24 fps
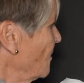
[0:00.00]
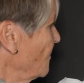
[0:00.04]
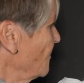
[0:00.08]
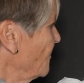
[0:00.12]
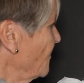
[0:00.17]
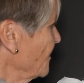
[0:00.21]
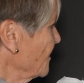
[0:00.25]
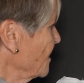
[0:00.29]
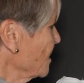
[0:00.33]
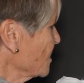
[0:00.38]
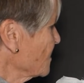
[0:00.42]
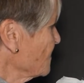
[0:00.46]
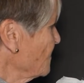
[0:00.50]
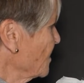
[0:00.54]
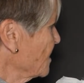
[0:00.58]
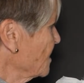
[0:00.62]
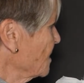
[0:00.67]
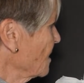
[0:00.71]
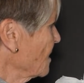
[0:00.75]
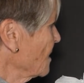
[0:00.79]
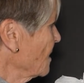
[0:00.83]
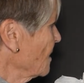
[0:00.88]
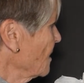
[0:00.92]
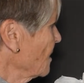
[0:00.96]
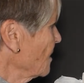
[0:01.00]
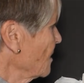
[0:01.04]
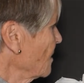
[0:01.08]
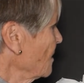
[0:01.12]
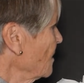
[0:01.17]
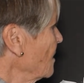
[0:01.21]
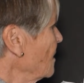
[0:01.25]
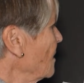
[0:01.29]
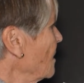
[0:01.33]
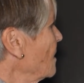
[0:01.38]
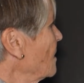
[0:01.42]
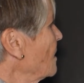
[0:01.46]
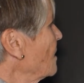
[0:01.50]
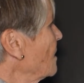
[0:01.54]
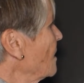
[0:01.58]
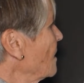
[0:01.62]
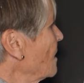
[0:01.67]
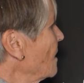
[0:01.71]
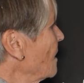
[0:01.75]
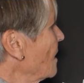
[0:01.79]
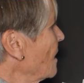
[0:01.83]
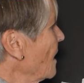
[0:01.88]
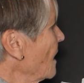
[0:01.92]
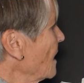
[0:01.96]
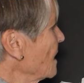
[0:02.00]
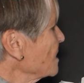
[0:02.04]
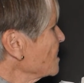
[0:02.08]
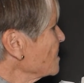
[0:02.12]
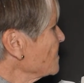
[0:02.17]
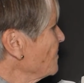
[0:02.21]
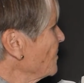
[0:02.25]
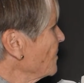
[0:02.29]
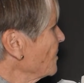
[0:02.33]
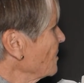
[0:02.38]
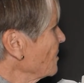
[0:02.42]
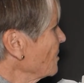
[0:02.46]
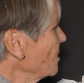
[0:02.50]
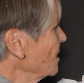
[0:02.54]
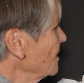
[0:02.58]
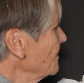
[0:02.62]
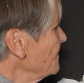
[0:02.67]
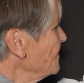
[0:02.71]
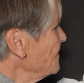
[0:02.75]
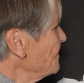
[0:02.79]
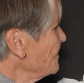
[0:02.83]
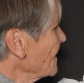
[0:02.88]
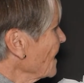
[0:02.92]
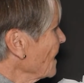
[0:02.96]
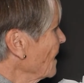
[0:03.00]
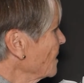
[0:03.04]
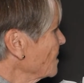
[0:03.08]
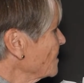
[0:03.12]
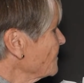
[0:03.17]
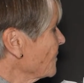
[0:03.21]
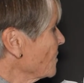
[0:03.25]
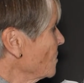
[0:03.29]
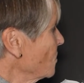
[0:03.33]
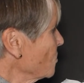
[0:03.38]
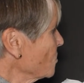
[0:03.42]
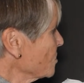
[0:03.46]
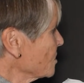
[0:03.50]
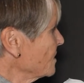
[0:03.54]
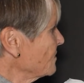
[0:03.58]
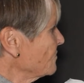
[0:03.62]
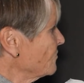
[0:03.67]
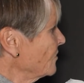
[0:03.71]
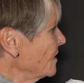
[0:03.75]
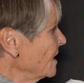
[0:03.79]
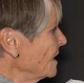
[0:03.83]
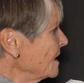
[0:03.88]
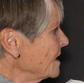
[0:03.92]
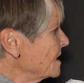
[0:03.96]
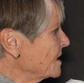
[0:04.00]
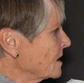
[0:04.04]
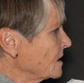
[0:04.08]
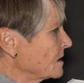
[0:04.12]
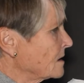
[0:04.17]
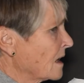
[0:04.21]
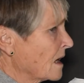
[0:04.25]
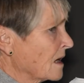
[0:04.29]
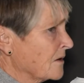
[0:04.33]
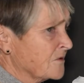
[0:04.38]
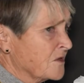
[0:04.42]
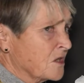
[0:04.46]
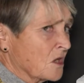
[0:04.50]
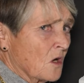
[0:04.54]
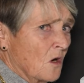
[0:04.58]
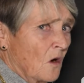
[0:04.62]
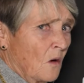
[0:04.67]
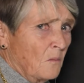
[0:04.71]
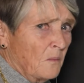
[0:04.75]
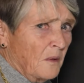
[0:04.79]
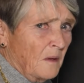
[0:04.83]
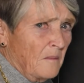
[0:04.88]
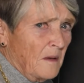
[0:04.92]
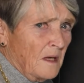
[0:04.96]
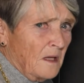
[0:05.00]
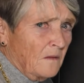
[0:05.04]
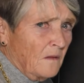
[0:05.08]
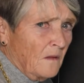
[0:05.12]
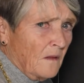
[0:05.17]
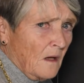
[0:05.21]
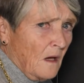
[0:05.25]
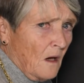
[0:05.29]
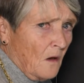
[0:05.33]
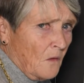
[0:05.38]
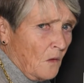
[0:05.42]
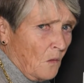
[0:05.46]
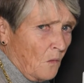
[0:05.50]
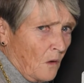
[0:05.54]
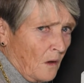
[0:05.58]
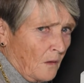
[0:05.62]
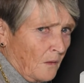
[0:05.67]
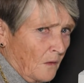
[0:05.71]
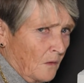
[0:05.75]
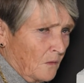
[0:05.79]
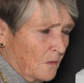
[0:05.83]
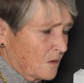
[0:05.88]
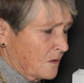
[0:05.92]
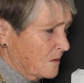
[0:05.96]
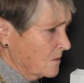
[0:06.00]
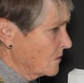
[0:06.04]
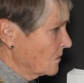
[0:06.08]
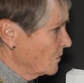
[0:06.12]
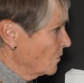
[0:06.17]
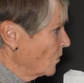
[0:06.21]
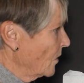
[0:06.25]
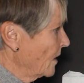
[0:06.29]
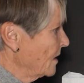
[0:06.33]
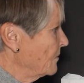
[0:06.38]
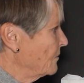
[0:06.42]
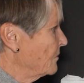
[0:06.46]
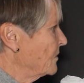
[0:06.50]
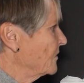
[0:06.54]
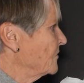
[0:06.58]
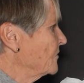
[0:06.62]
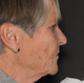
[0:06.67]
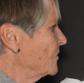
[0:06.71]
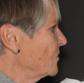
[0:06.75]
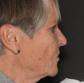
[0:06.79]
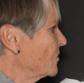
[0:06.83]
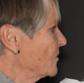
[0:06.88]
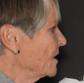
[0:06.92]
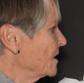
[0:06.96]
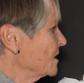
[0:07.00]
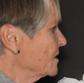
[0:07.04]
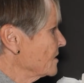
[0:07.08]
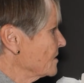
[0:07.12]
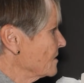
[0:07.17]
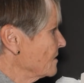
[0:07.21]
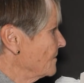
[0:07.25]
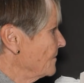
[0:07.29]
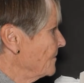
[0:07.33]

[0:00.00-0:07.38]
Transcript: for this particular iceberg. And of course, it really did have to complement the other one that went before it.